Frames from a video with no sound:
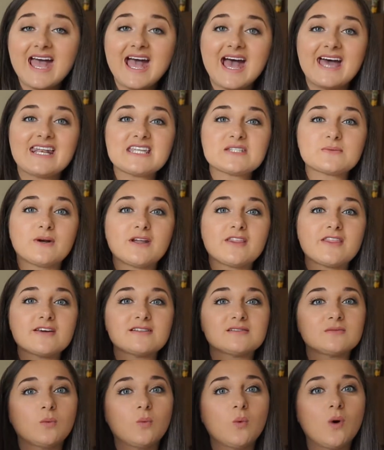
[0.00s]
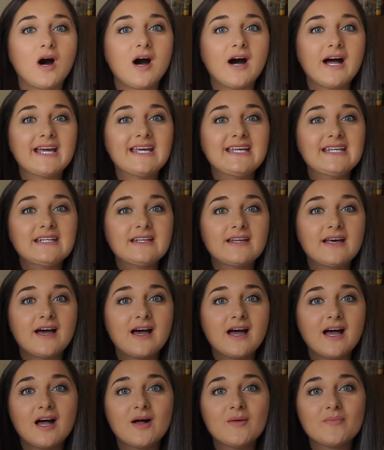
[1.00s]
And it's one of those wine
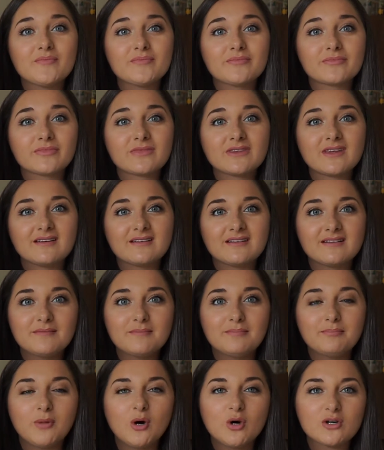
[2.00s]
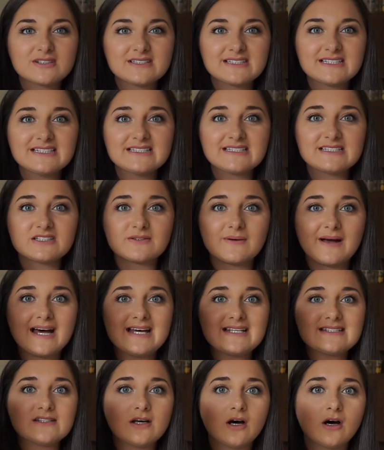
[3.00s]
boxes. So it
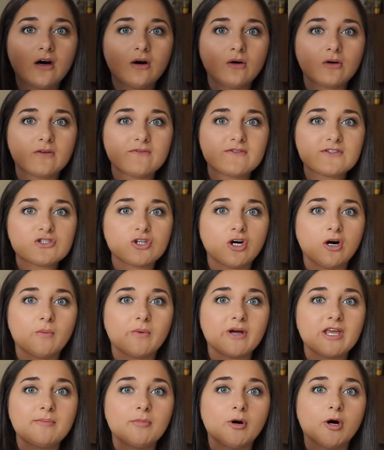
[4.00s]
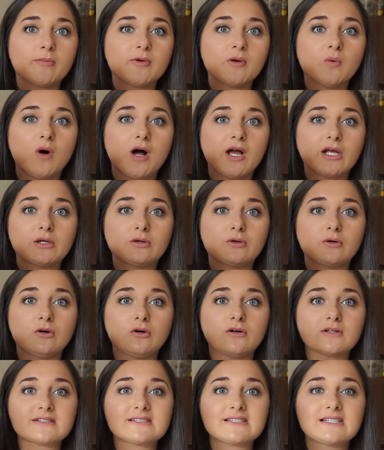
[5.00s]
has the hole on the top where you pop your wine
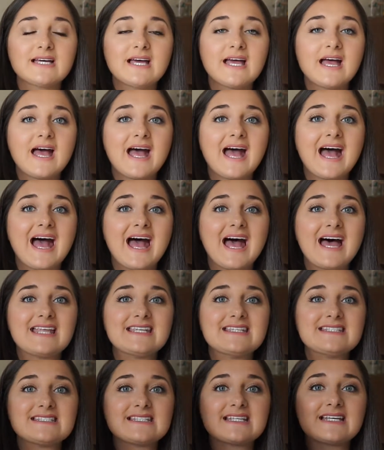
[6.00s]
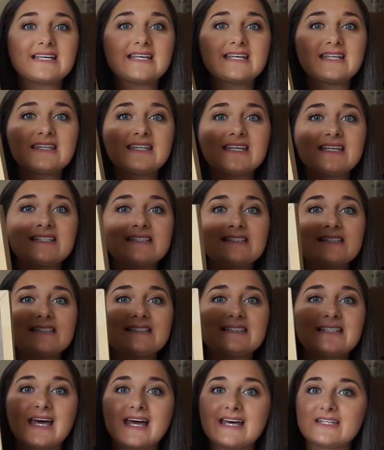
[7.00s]
corks. And this
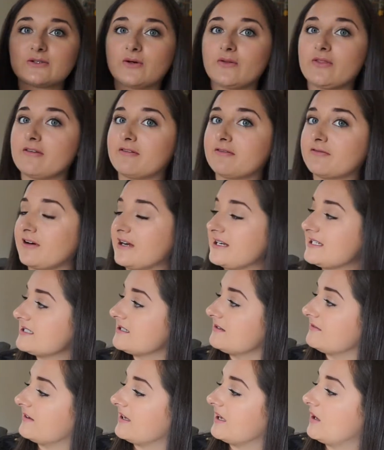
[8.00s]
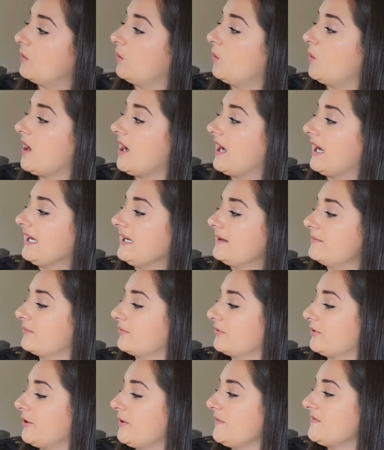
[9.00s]
says on the front of it, wine
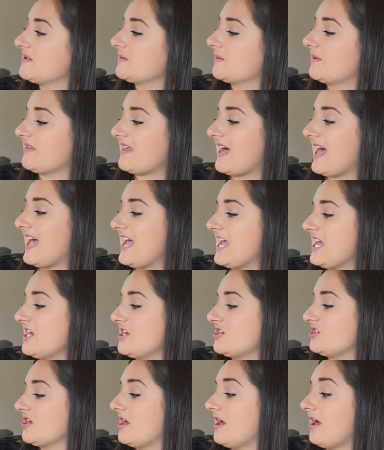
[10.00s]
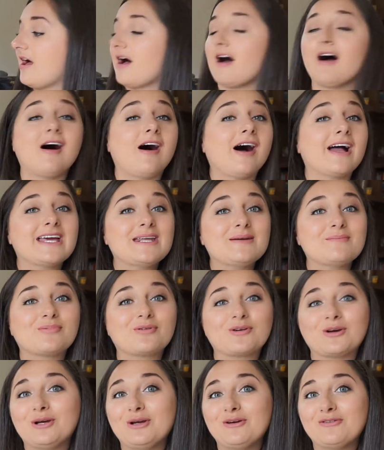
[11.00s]
improves with age, I
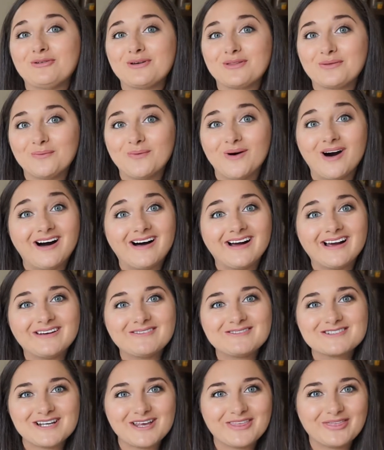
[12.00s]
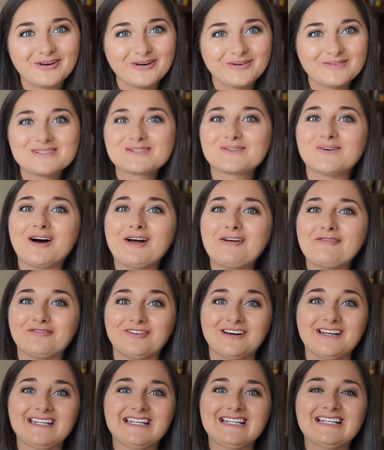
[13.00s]
improve with wine, which I thought was quite
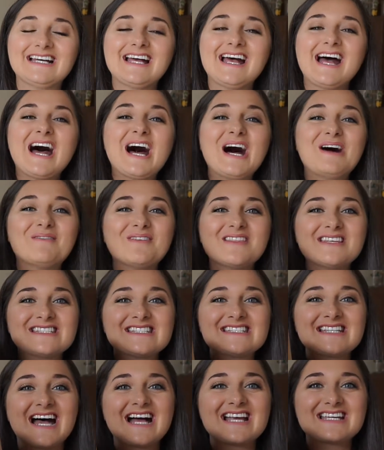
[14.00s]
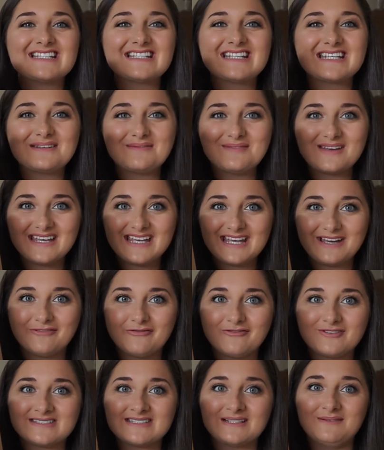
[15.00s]
funny. But this is actually going to be a
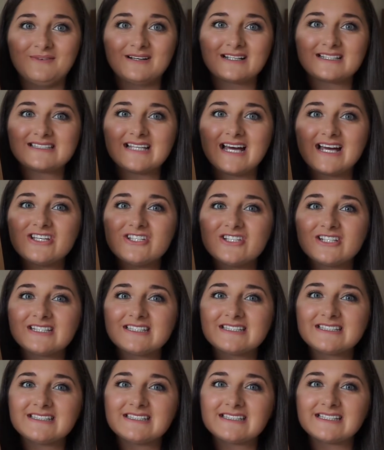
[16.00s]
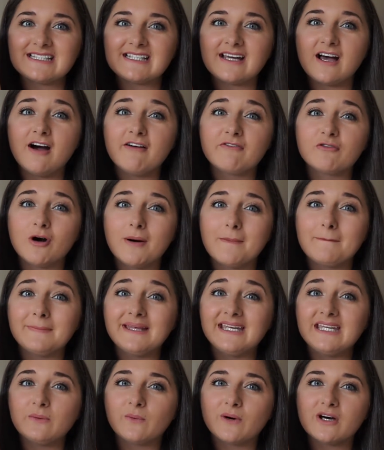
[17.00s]
gift for someone, because as you can see, I've got a
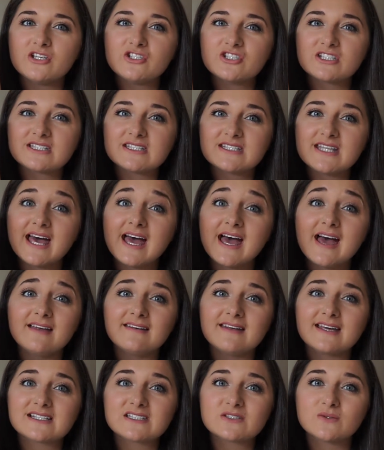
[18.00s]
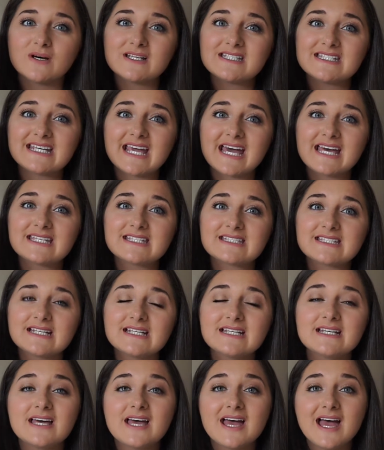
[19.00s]
mini one just there next to our
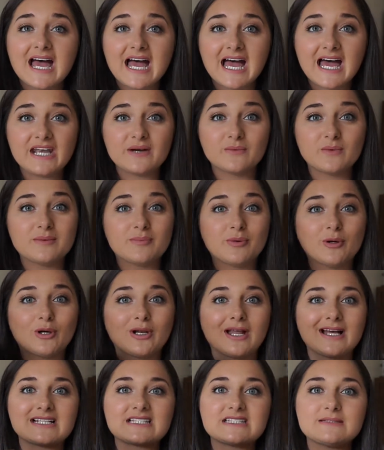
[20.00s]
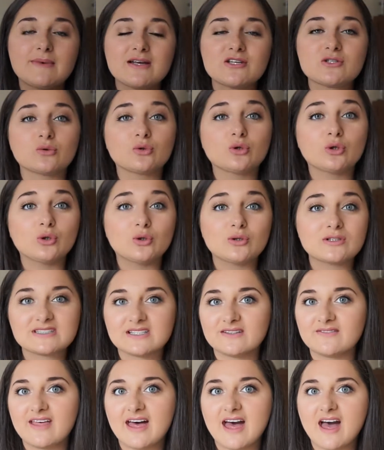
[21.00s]
decanter, and we put like special corks
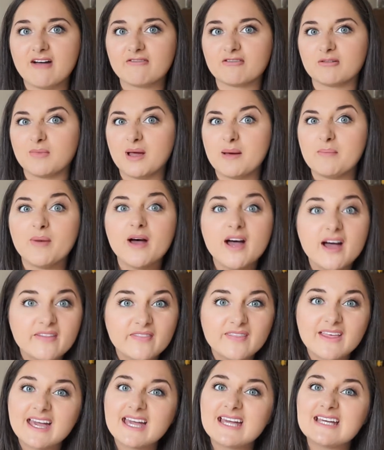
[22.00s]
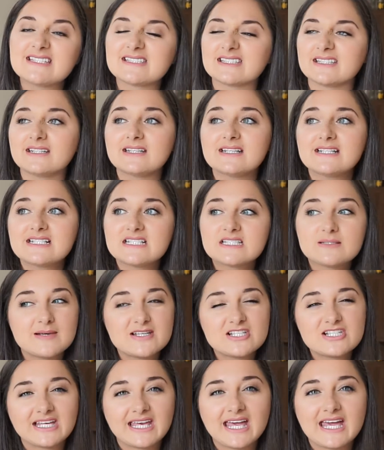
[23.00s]
in there from like birthdays and
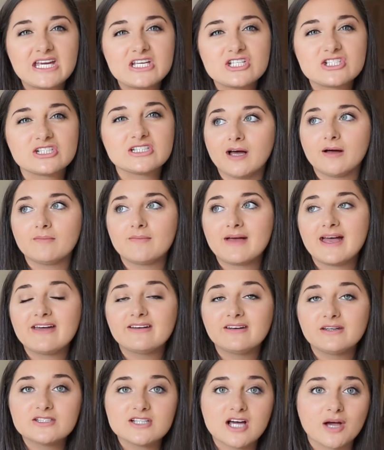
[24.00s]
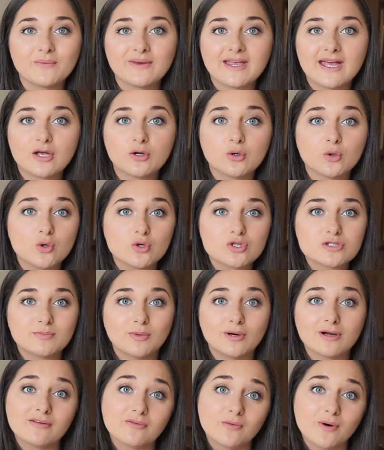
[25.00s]
special occasion. Anytime we get a corked
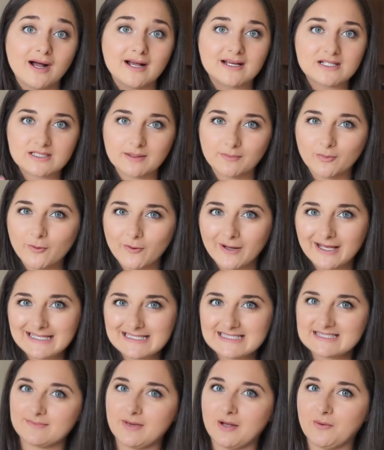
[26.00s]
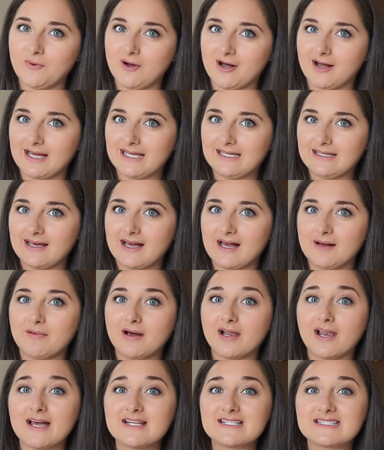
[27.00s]
bottle of wine, because I'm quite into my wine,
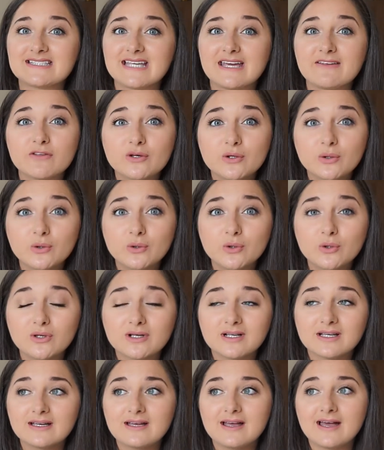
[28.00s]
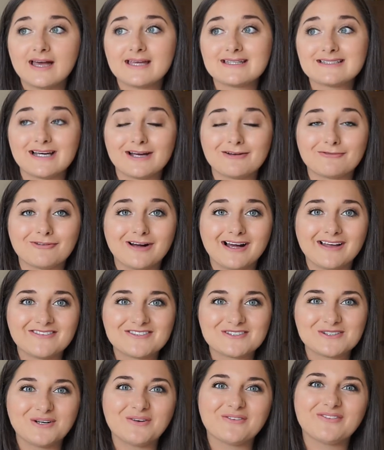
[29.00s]
I like to save the cork. And I write
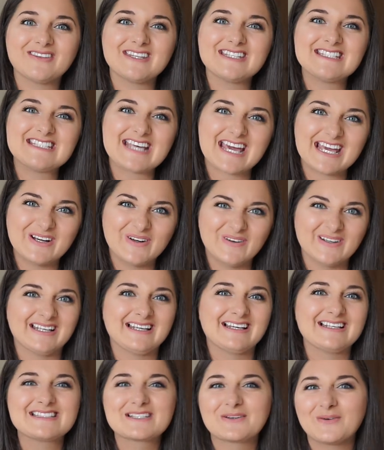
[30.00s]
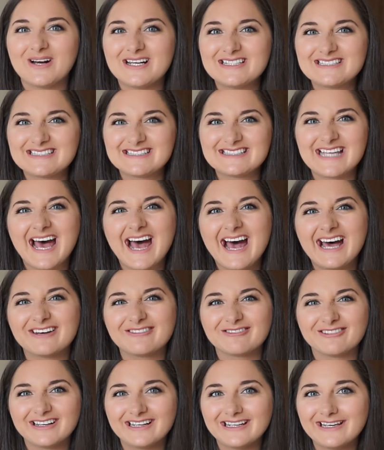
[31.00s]
sort of the date on it. It's quite sad
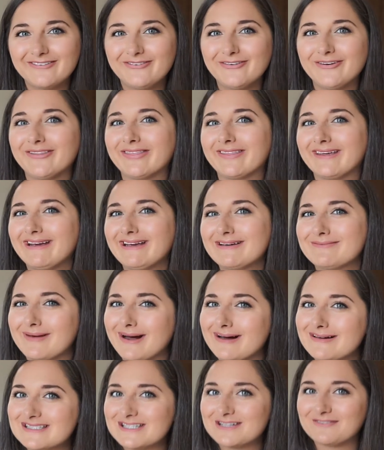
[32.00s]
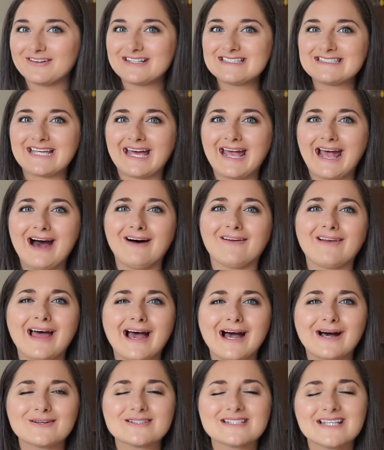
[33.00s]
really if you think about it. If I say it out
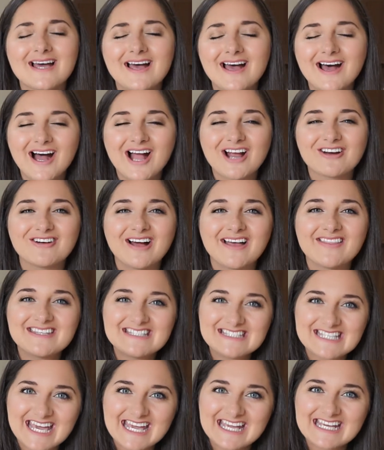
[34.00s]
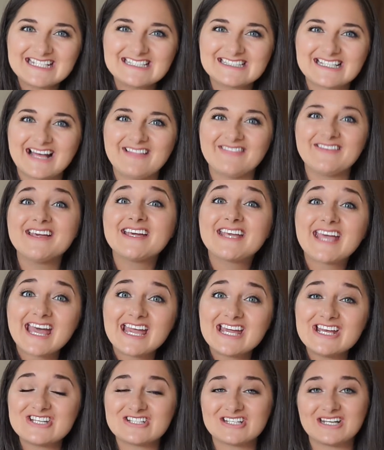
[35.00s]
loud, I write the date and the
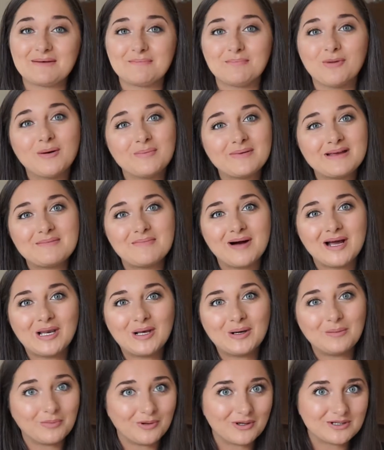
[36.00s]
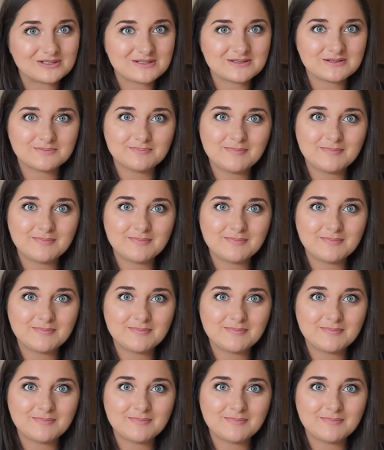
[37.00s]
occasion and pop it in my little box.